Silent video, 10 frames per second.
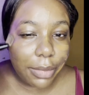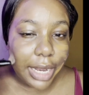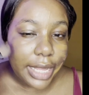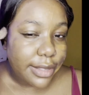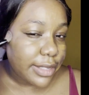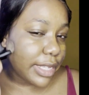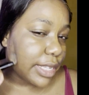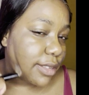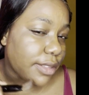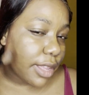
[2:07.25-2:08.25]

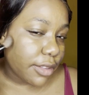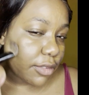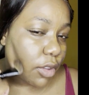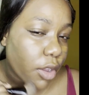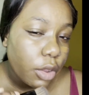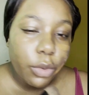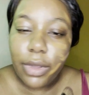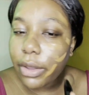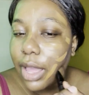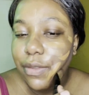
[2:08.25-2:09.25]
places that is dark
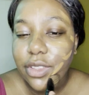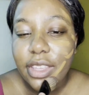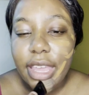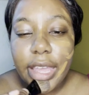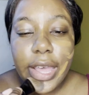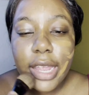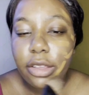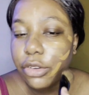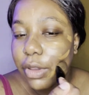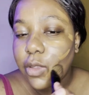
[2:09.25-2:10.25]
without having to get a
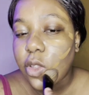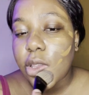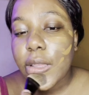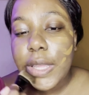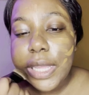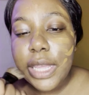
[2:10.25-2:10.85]
color corrector.